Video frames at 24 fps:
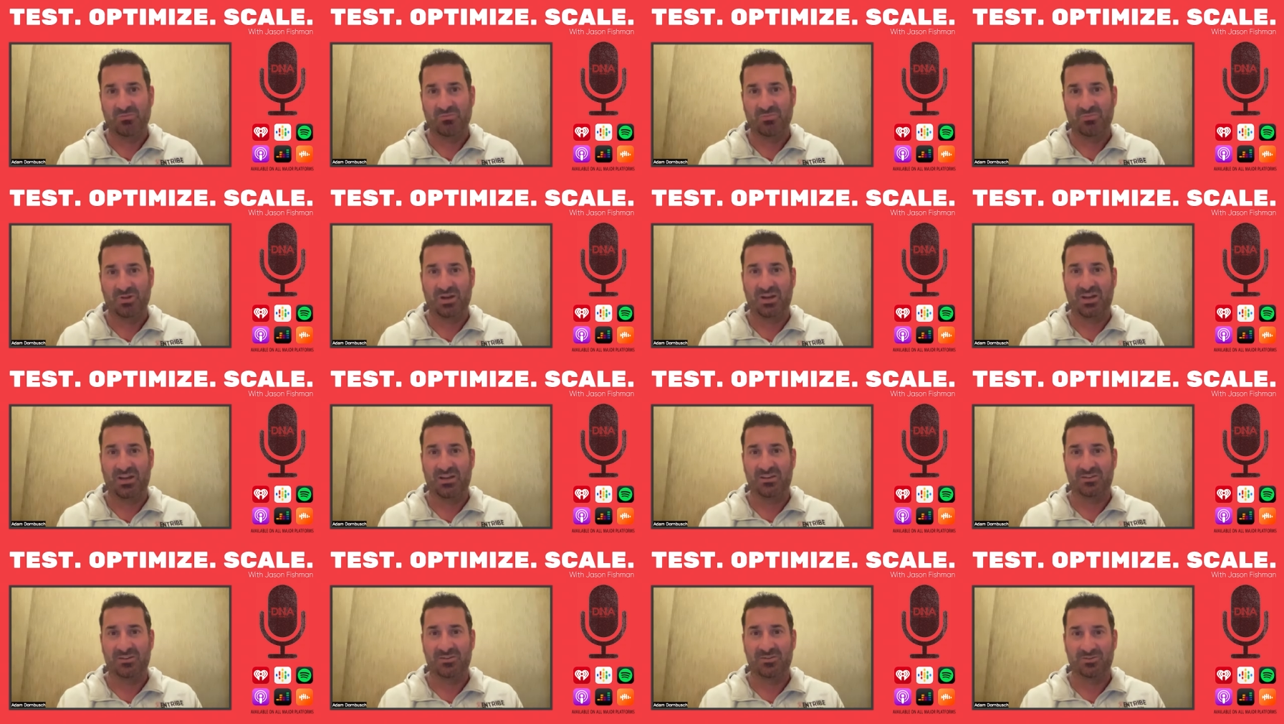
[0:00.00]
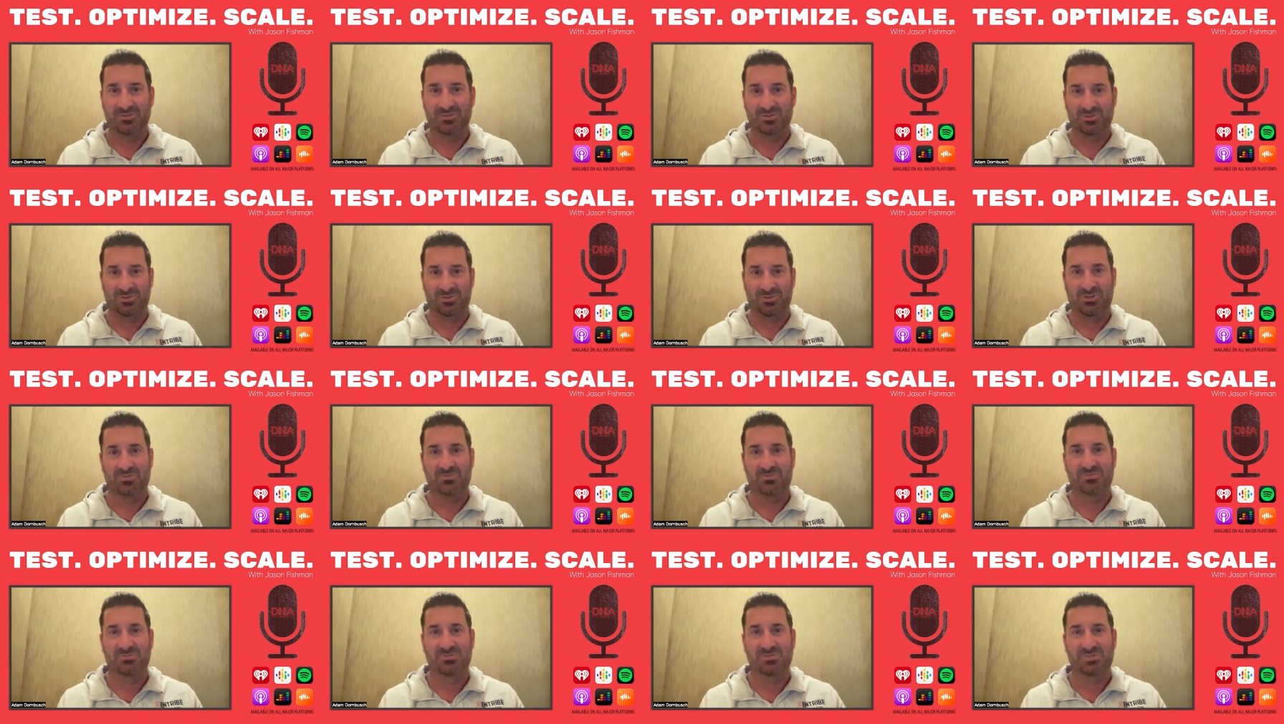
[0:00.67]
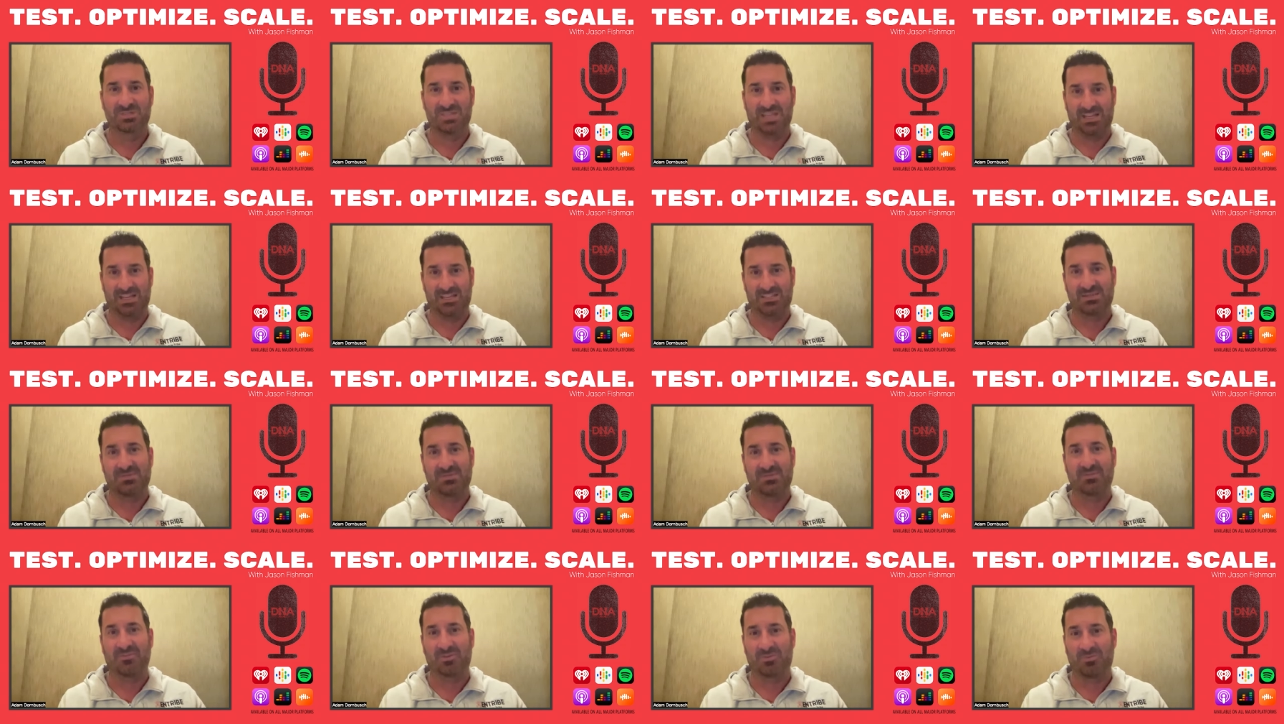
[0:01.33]
But you should take
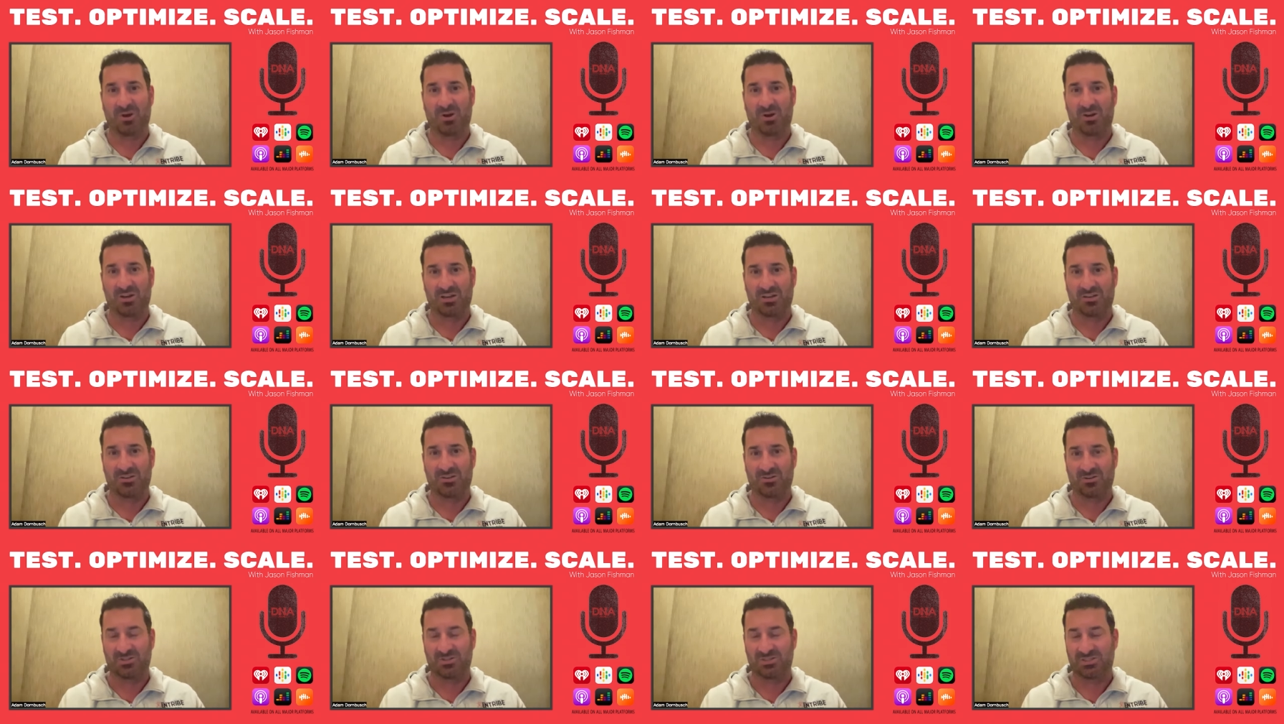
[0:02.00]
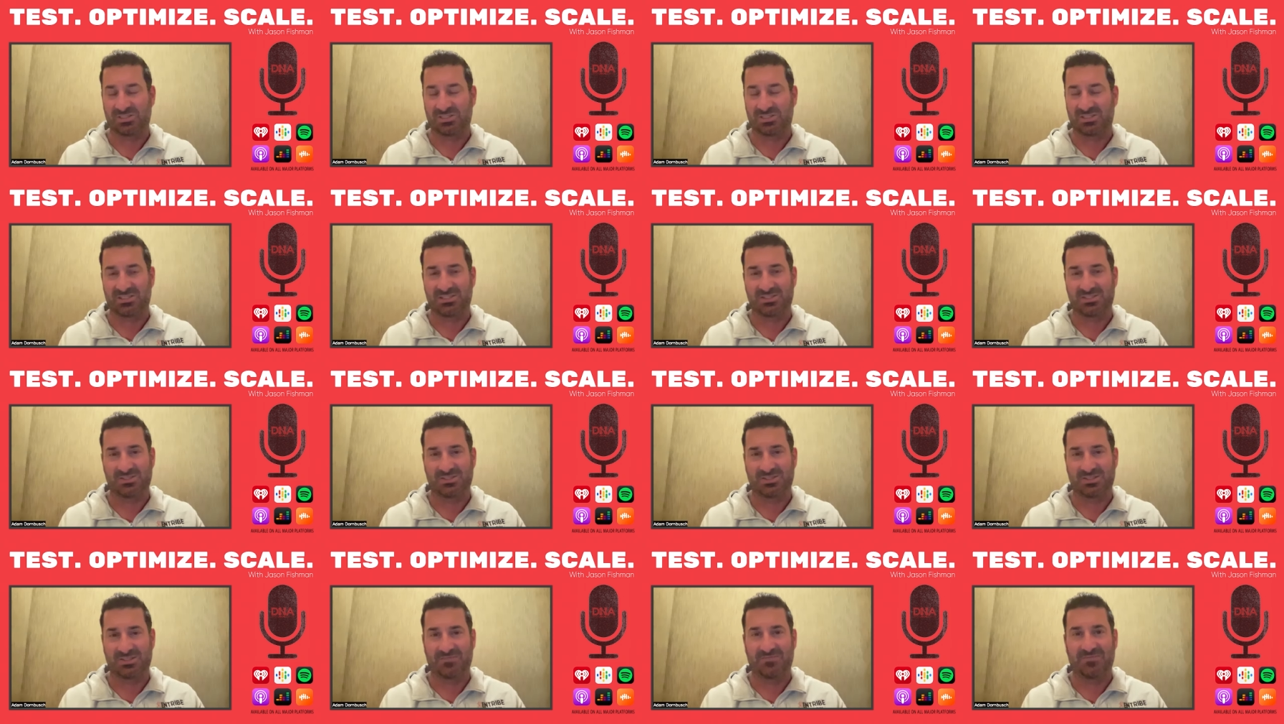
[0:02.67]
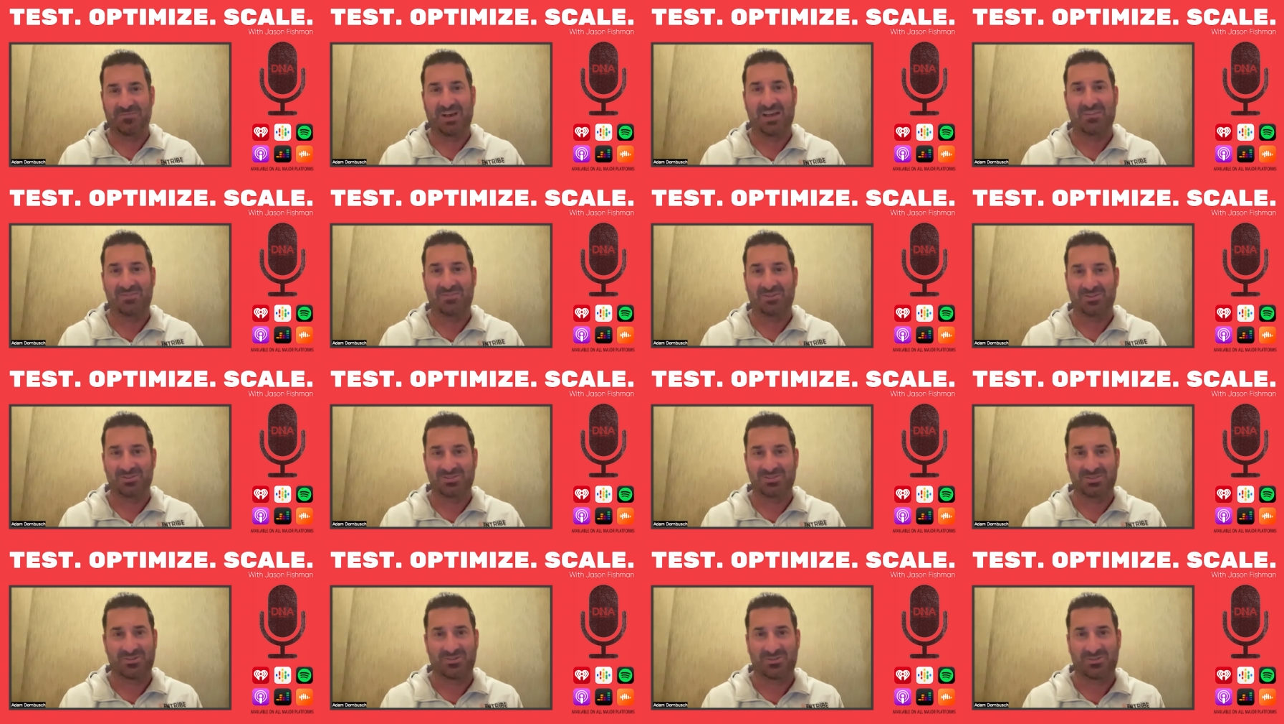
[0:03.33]
some of your marketing dollars, just as you did five
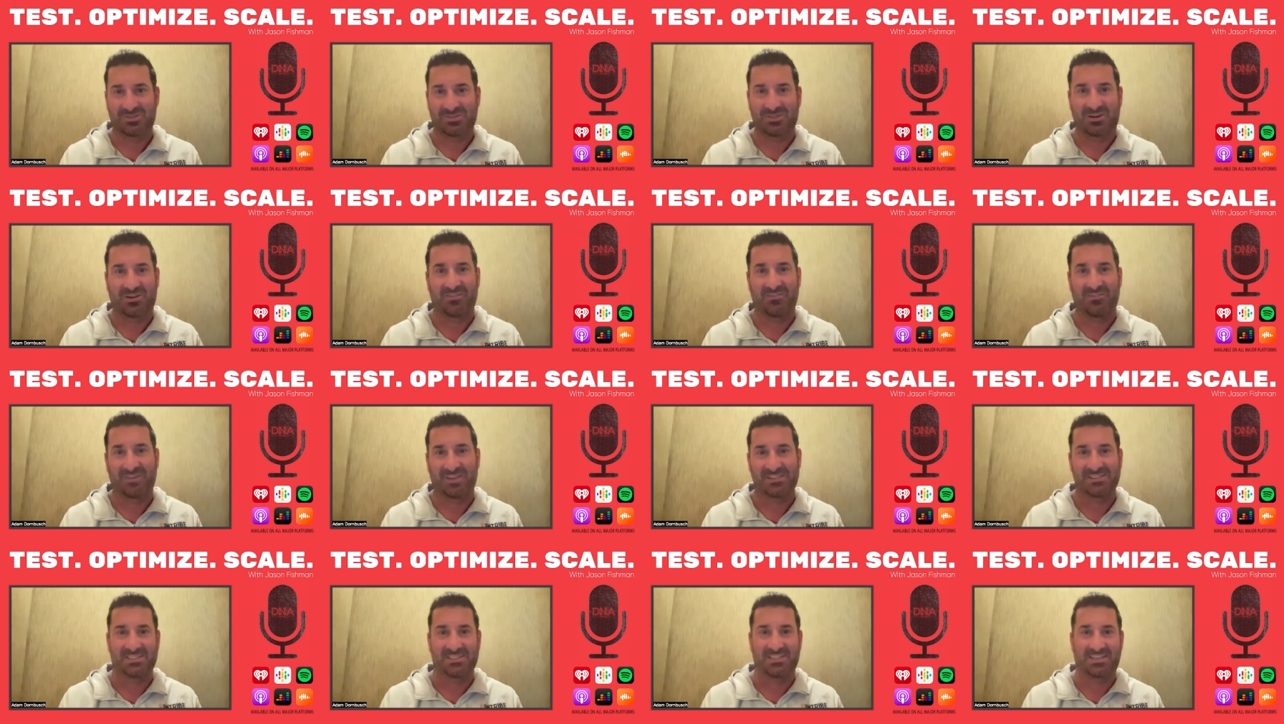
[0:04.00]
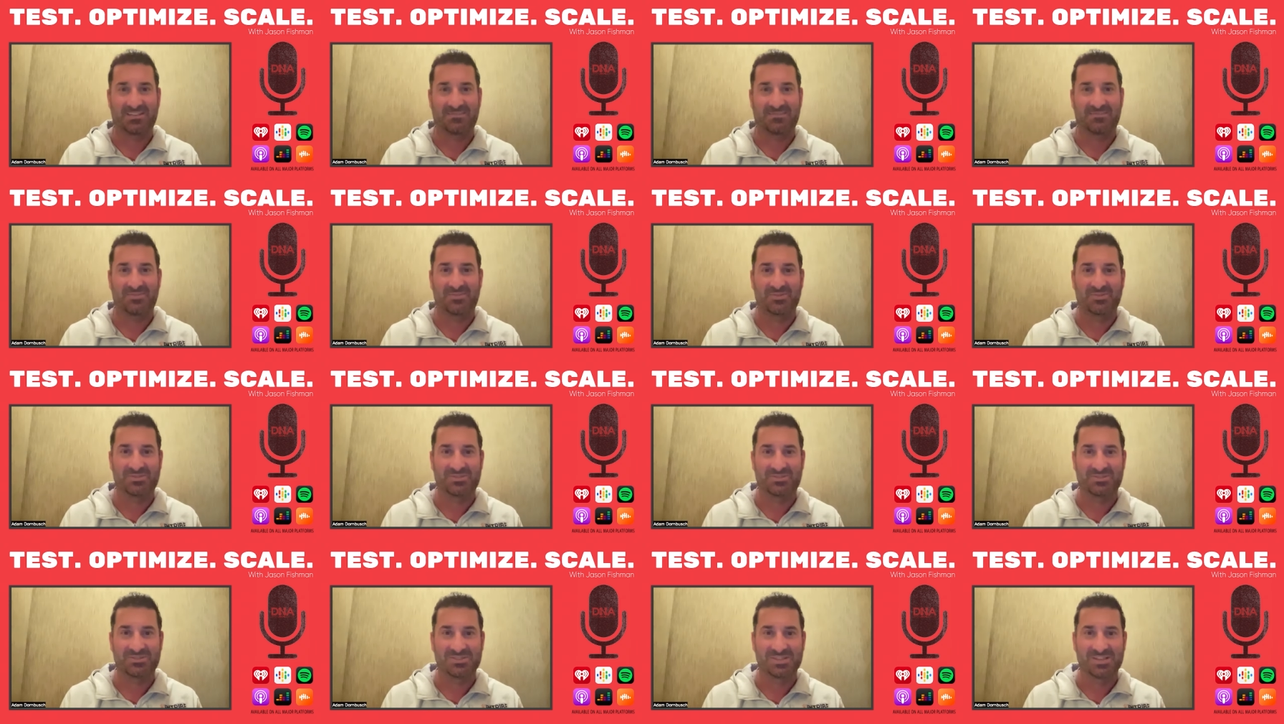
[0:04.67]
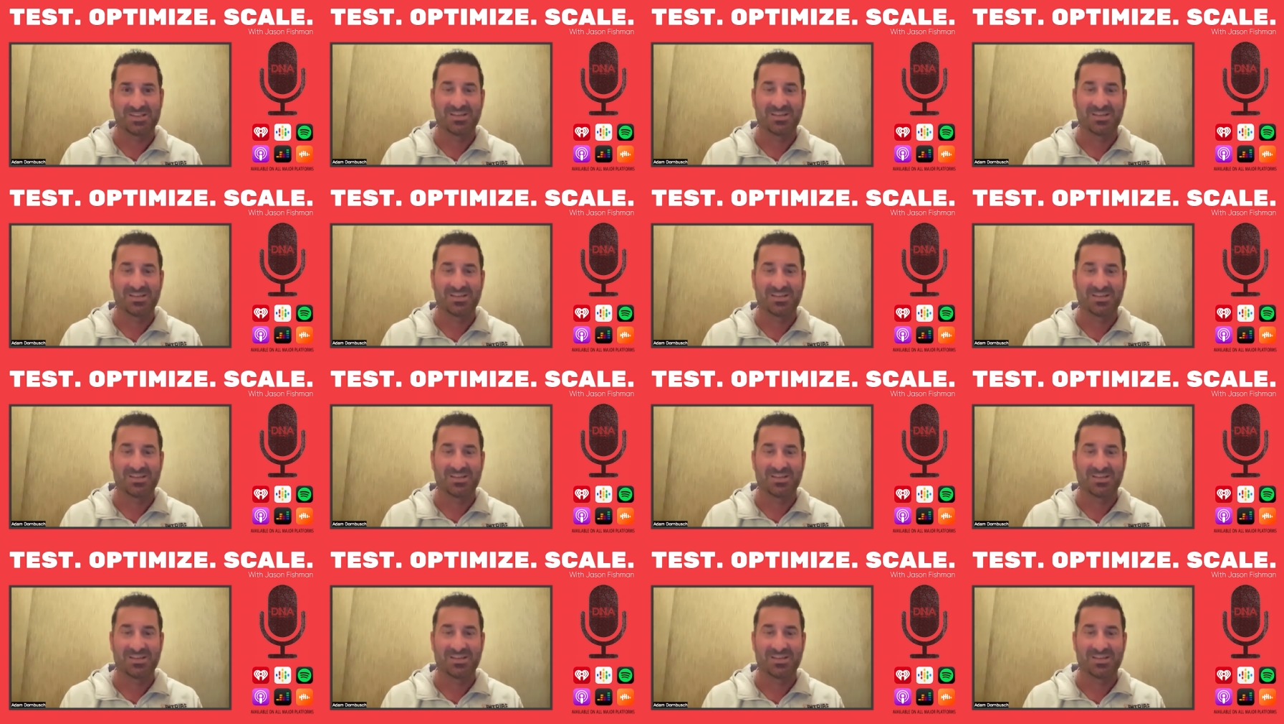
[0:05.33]
years ago, and start investing in influencers.